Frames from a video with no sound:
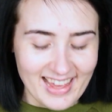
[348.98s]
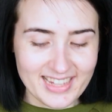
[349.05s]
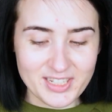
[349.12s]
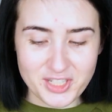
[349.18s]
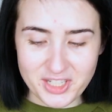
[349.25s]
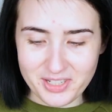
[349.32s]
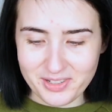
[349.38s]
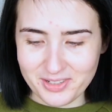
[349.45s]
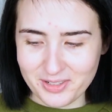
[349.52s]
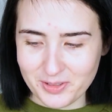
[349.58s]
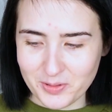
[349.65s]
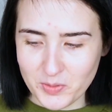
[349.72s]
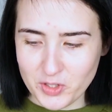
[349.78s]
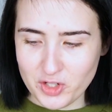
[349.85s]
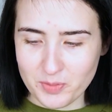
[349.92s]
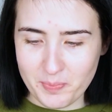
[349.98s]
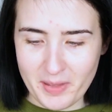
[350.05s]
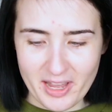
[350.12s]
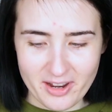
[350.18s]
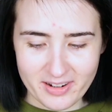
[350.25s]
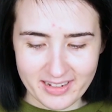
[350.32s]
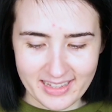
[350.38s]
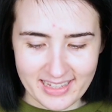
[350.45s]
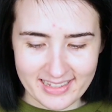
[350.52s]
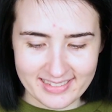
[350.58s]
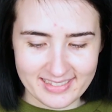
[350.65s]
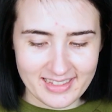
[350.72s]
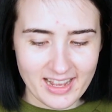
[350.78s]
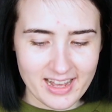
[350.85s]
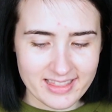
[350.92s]
I do, which apparently
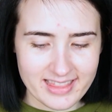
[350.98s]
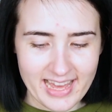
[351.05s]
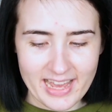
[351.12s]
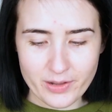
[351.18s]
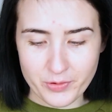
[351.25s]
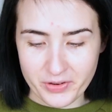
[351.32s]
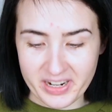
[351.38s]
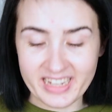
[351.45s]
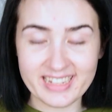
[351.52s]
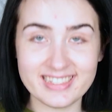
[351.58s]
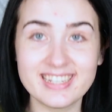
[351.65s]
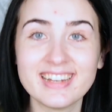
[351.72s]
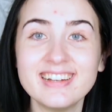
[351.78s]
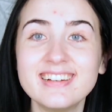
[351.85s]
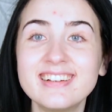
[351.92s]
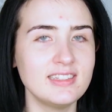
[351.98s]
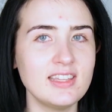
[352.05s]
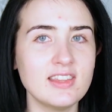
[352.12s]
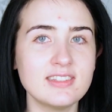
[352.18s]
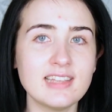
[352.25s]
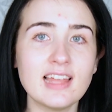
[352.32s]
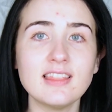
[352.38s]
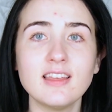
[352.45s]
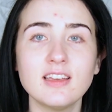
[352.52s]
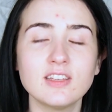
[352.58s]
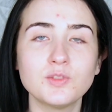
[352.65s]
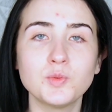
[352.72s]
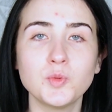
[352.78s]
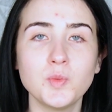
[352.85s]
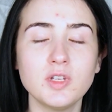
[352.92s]
is not that great. See, the sad thing
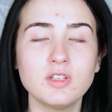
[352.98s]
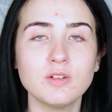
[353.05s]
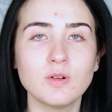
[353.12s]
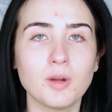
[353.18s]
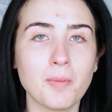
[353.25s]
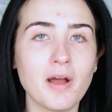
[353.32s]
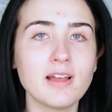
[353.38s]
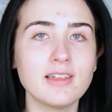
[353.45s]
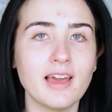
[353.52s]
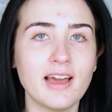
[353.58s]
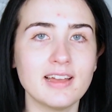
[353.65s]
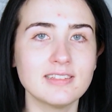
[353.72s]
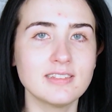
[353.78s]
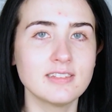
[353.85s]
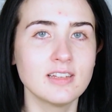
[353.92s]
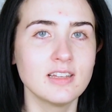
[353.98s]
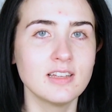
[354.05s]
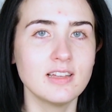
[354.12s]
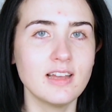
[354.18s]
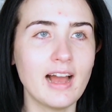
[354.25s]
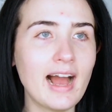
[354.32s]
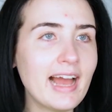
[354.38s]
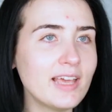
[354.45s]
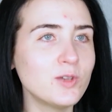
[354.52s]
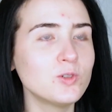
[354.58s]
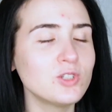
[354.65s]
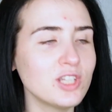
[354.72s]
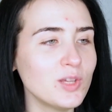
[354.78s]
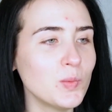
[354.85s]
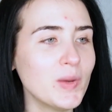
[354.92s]
is when we do our podcast, I
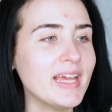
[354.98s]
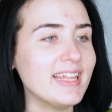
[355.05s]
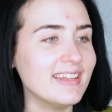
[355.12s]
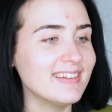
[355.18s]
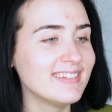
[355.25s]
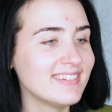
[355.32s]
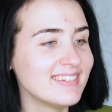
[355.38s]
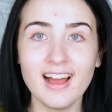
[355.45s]
usually win.